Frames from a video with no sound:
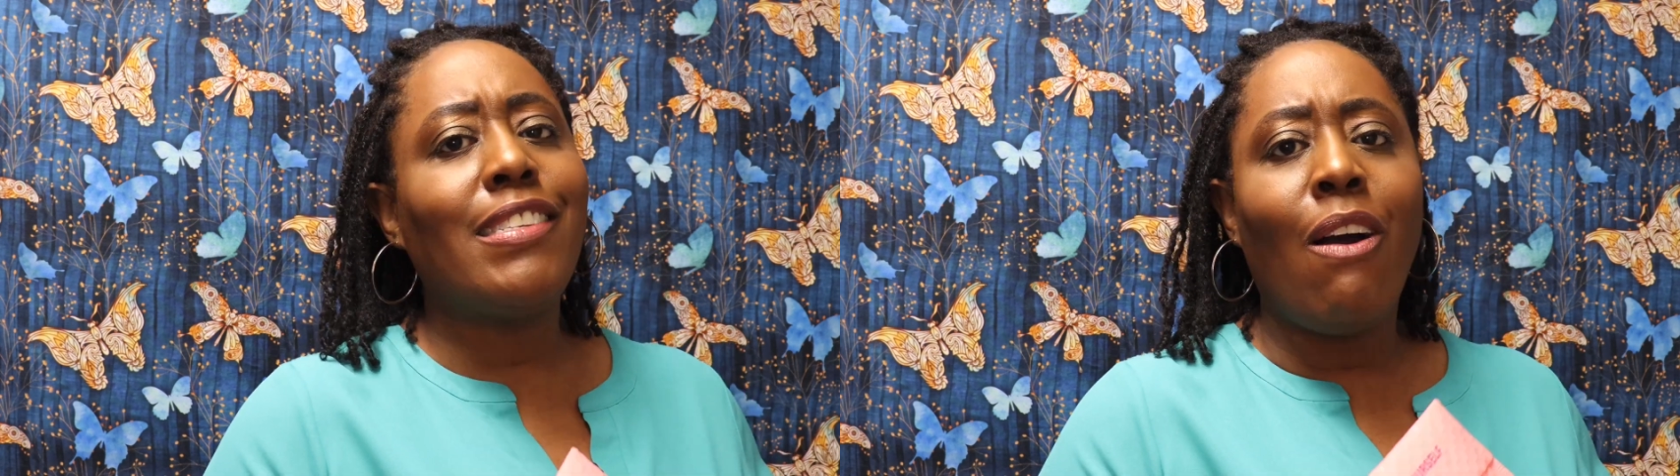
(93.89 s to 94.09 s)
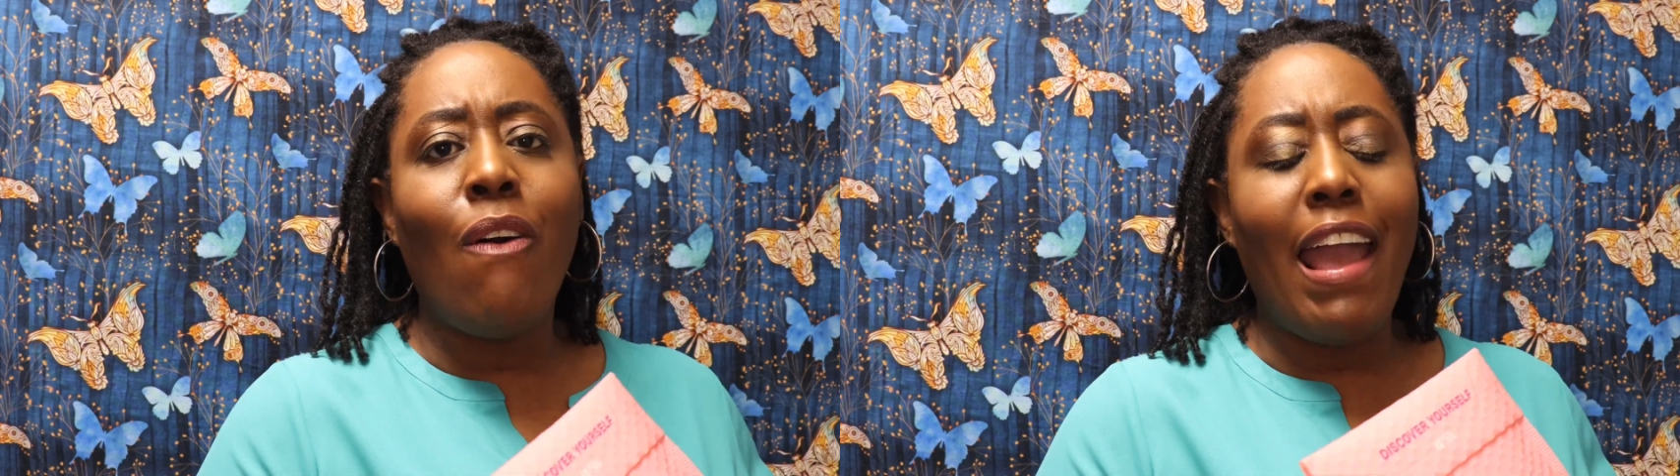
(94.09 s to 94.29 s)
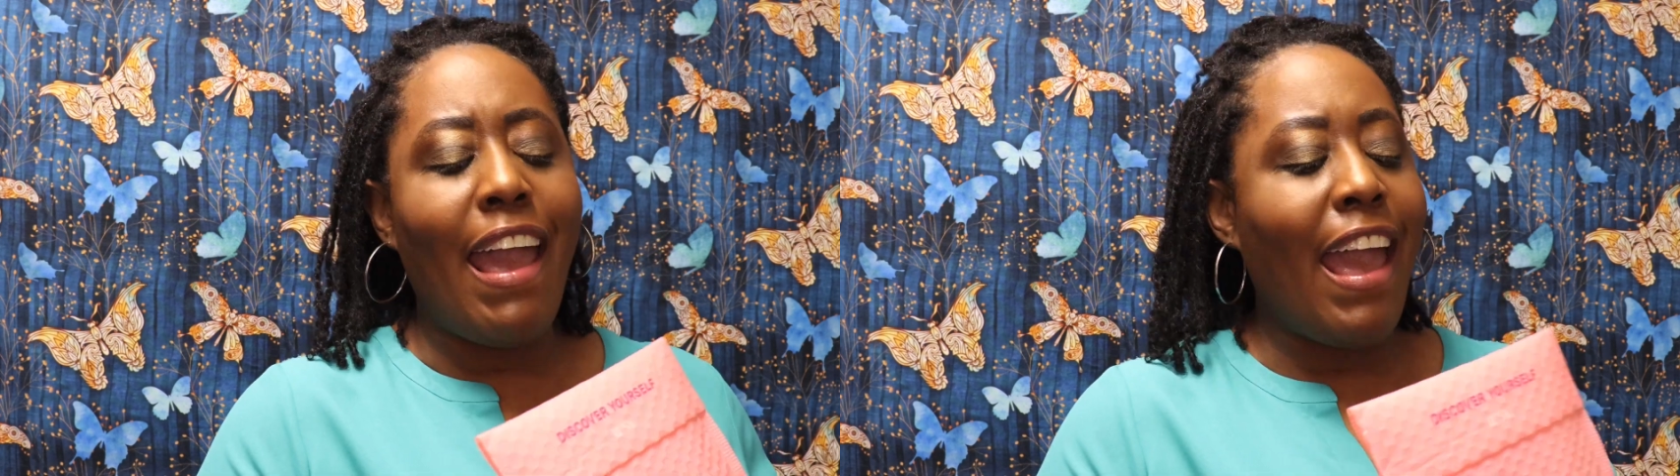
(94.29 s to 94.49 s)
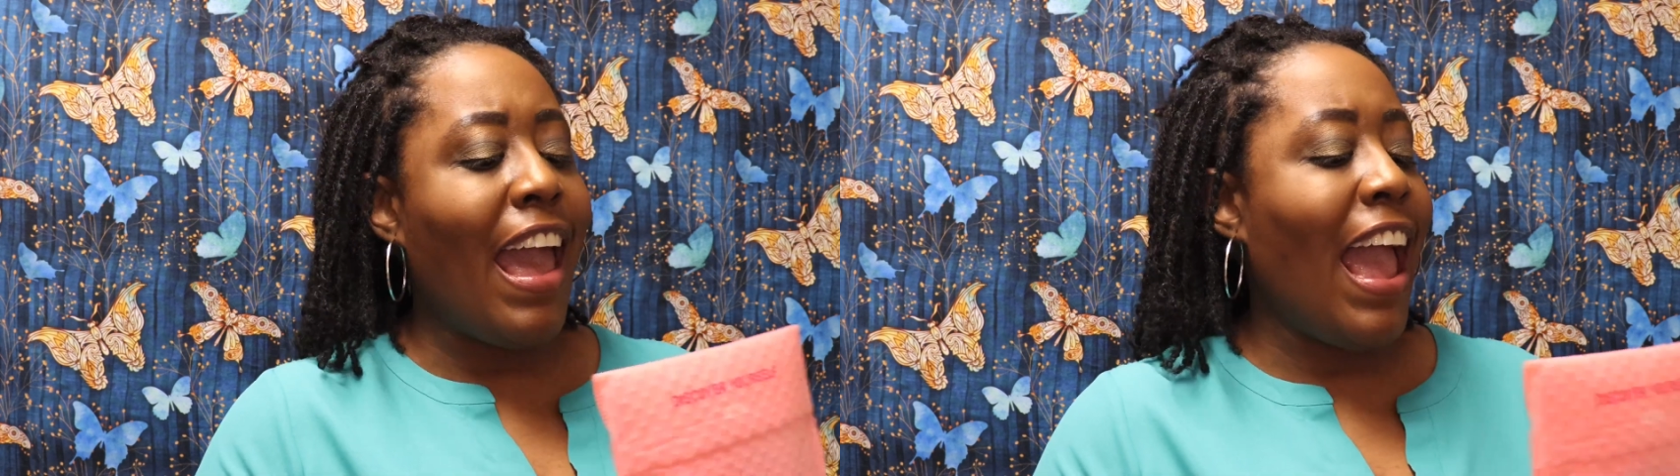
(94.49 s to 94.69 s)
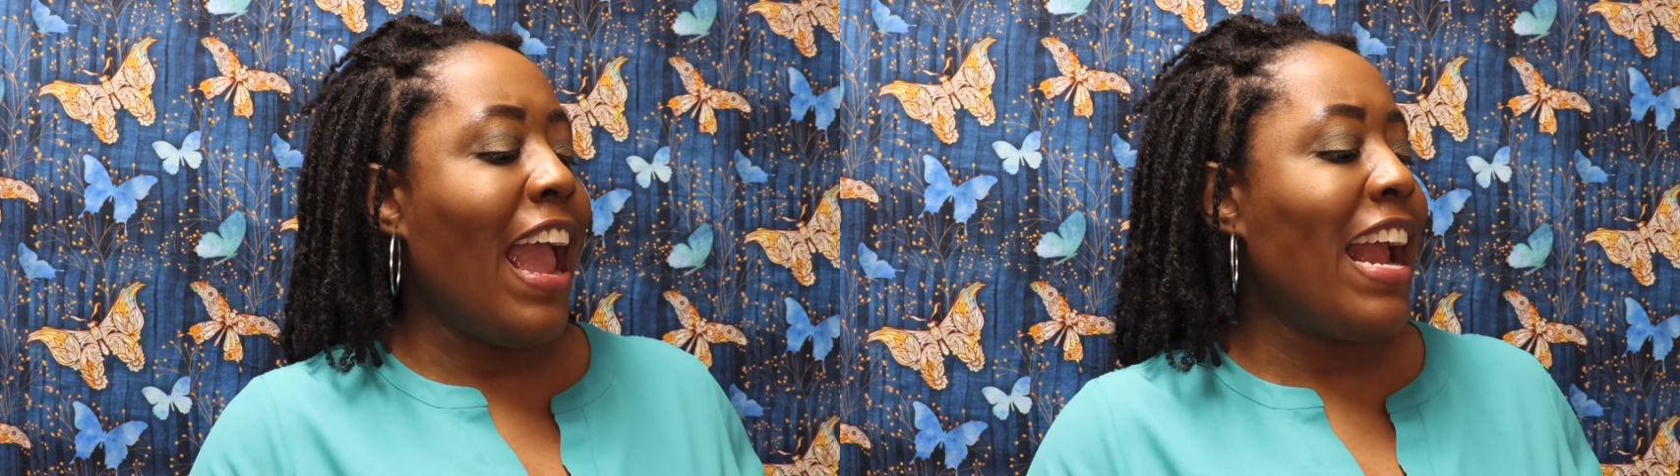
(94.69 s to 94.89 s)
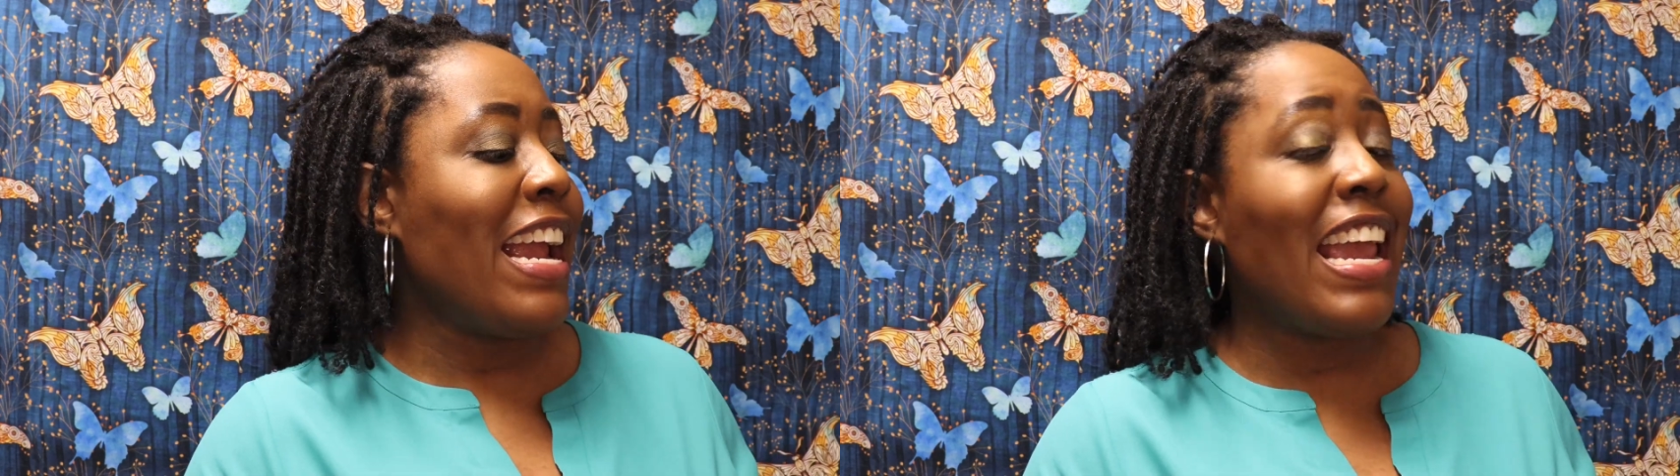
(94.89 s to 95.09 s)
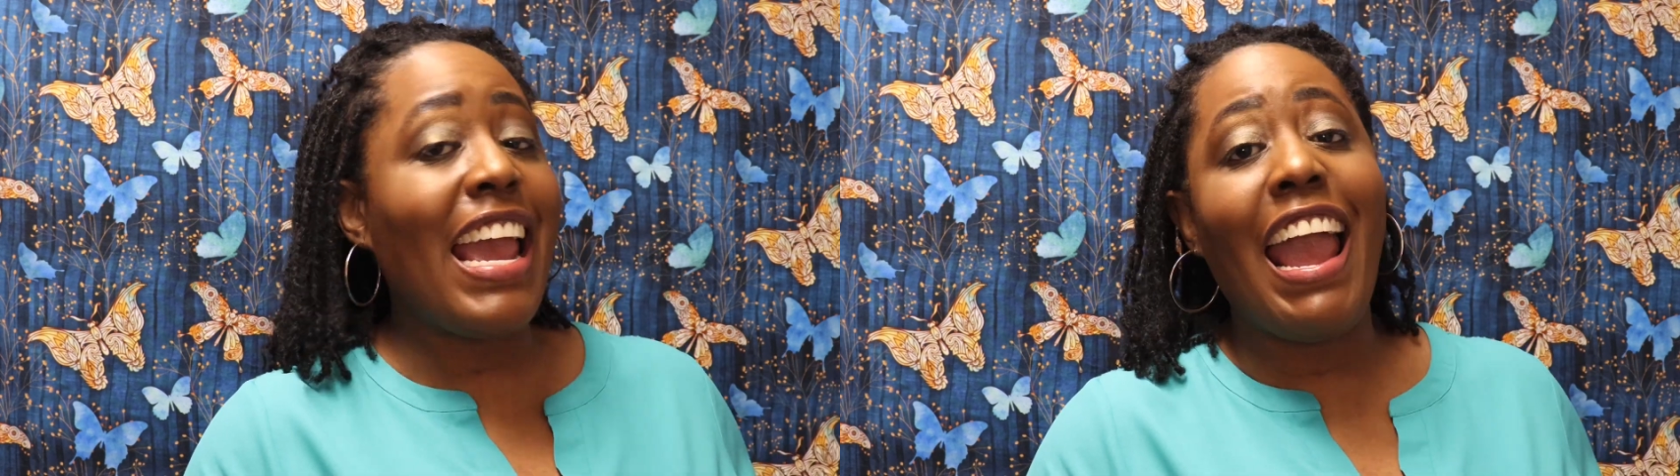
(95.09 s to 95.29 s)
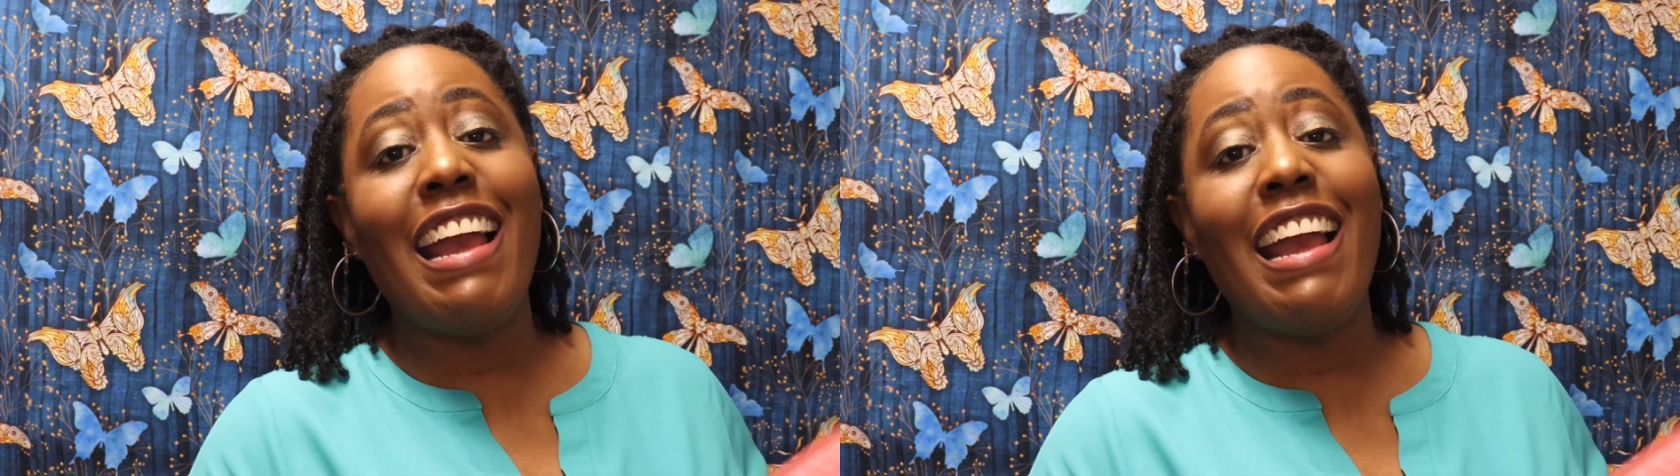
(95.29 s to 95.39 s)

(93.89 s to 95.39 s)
go ahead and get